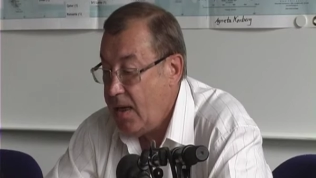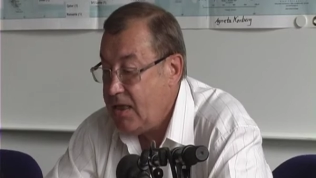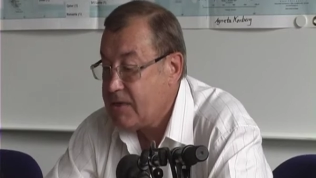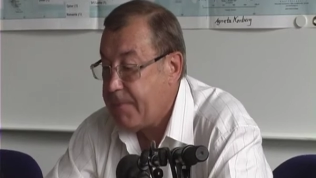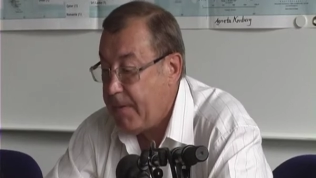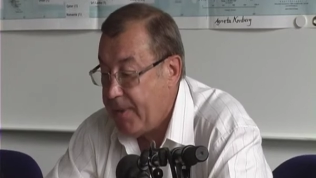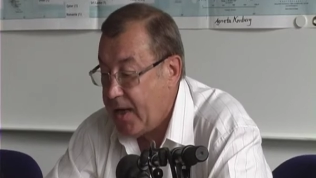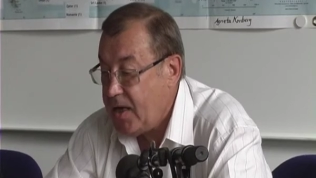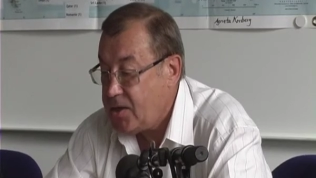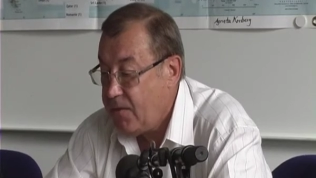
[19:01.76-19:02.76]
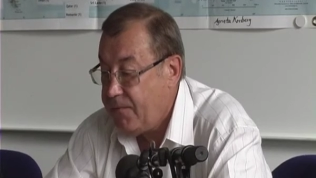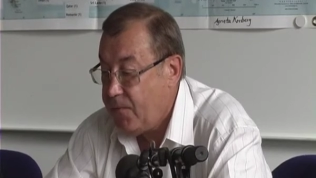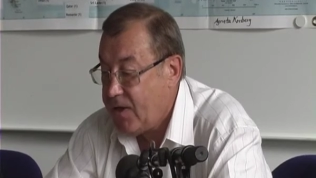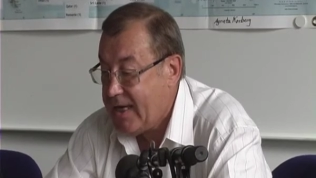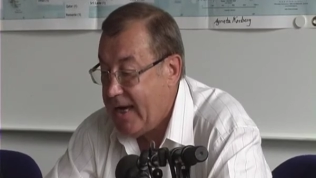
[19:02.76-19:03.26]
is preparation
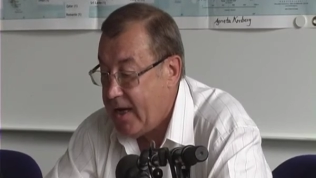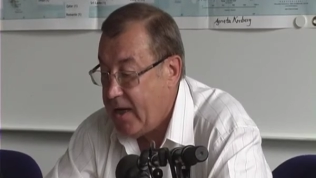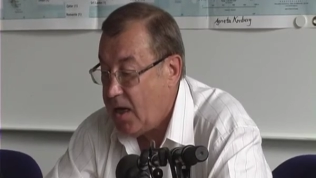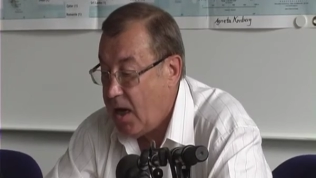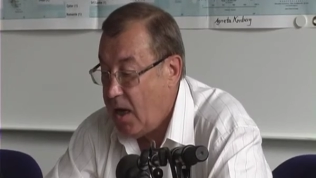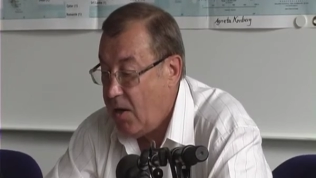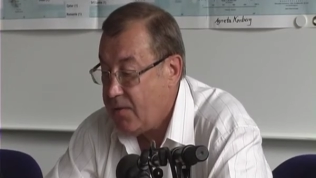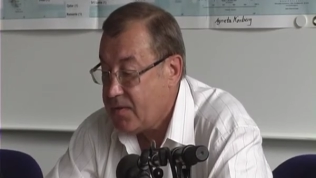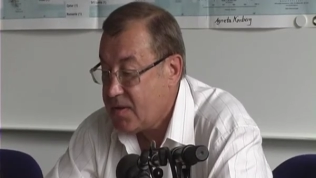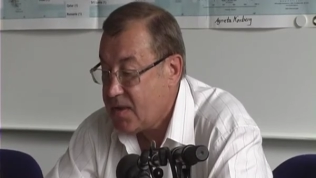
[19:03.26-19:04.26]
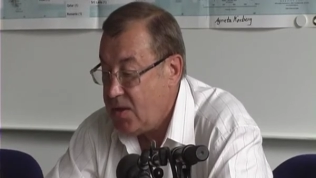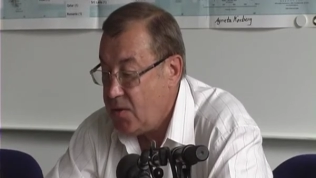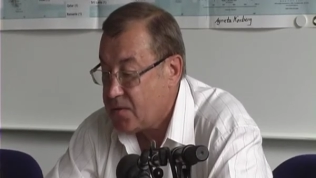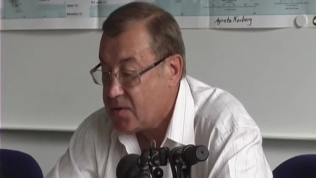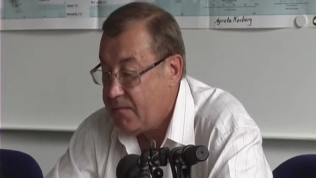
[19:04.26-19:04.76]
for carrying out the
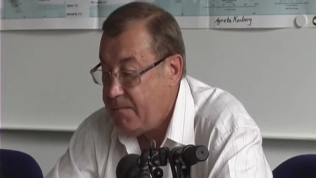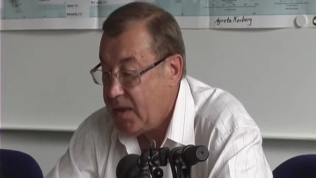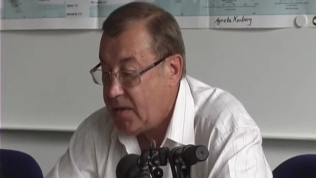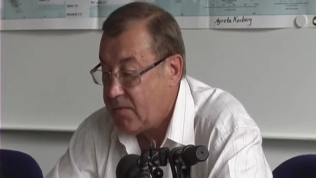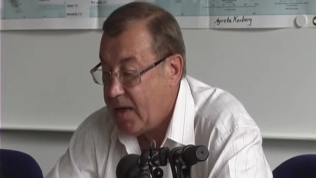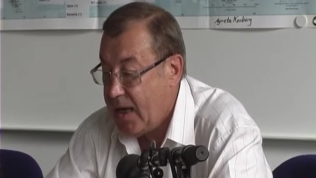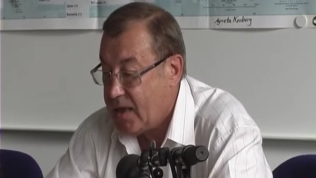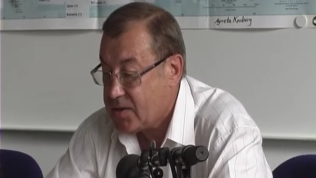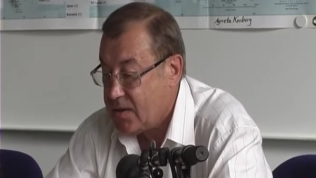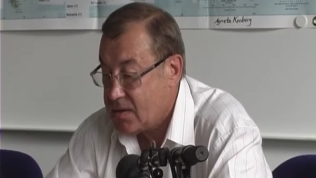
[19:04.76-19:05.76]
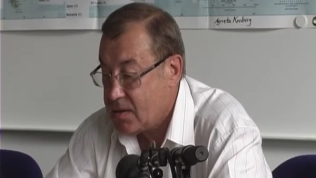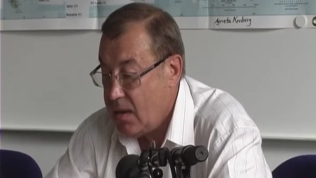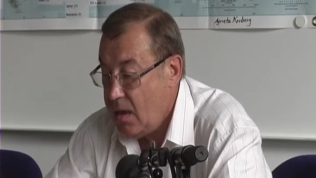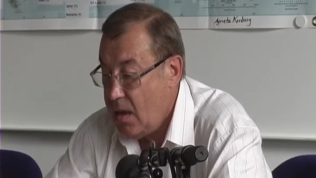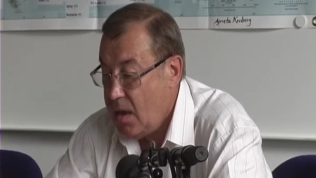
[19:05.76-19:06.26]
use of military actions.
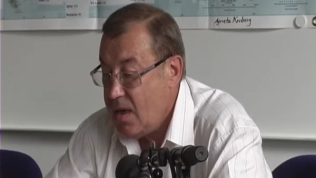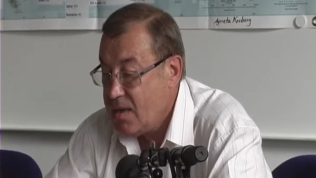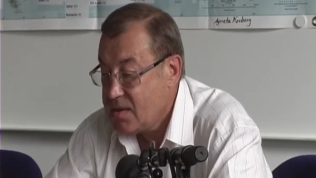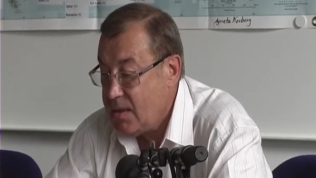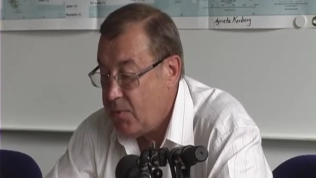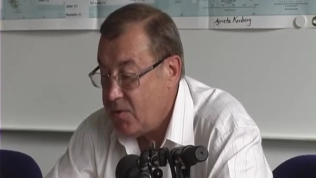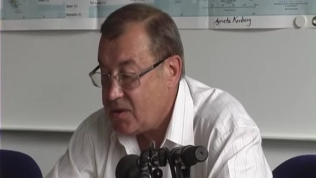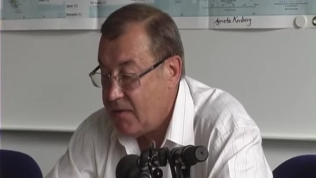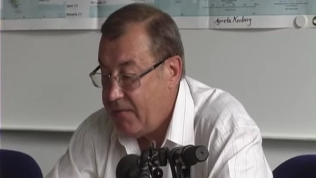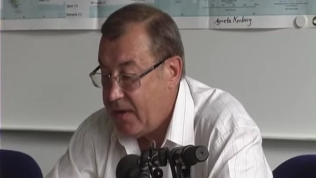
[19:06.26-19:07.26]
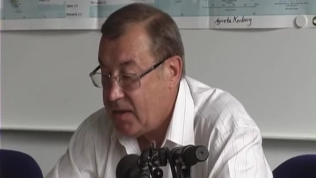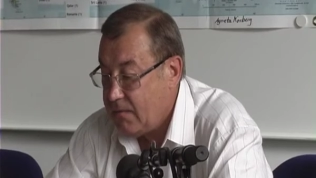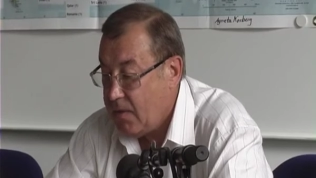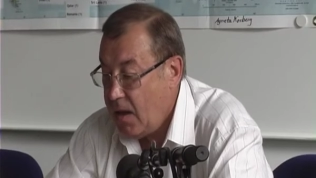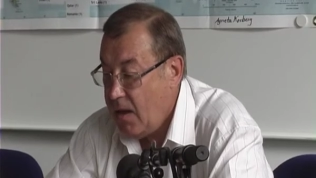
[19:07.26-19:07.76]
The most
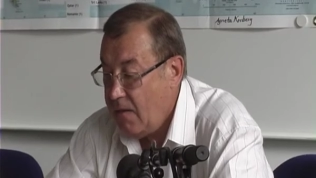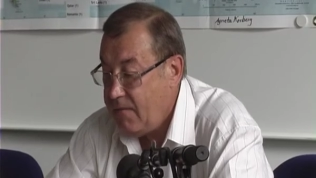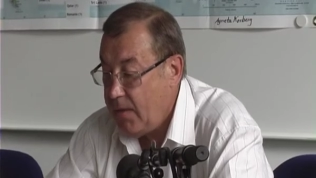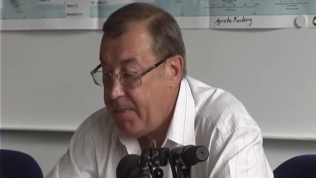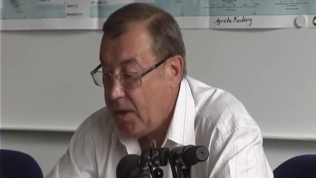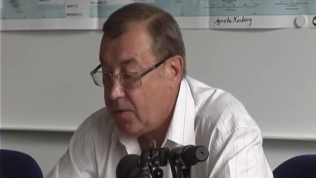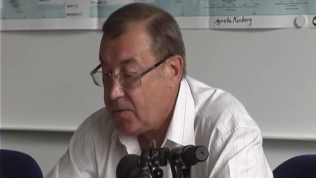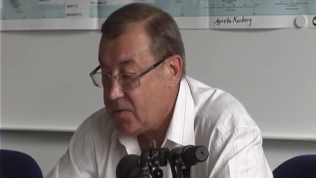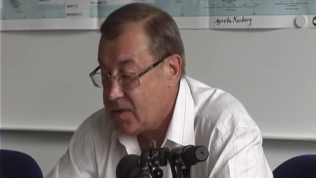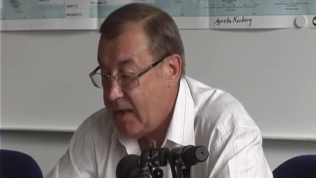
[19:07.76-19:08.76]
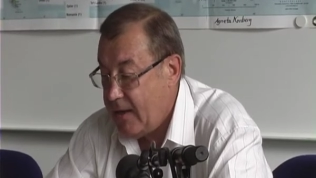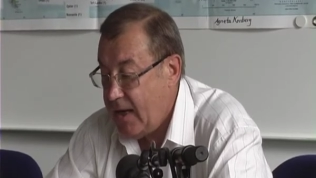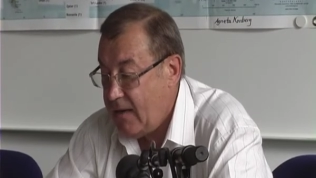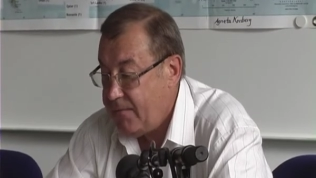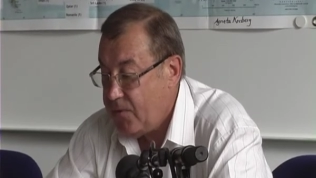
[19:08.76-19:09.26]
effective will belong to the
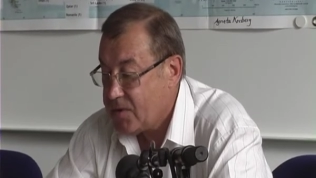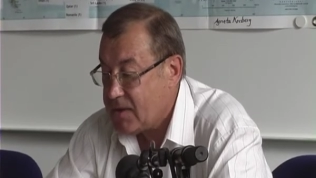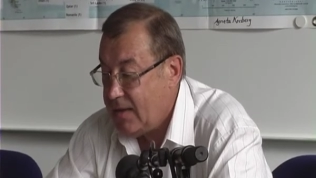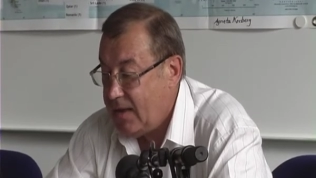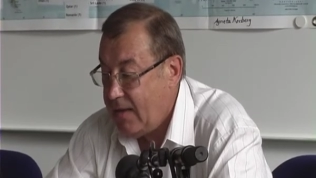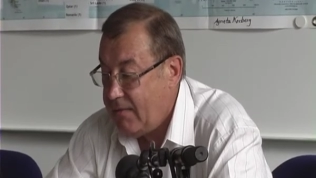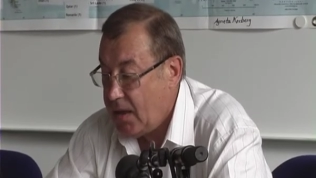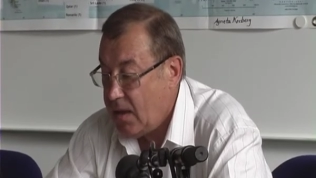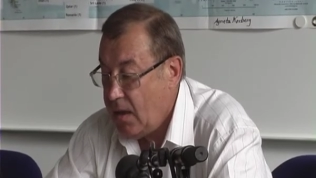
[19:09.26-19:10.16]
Air Force and Navy.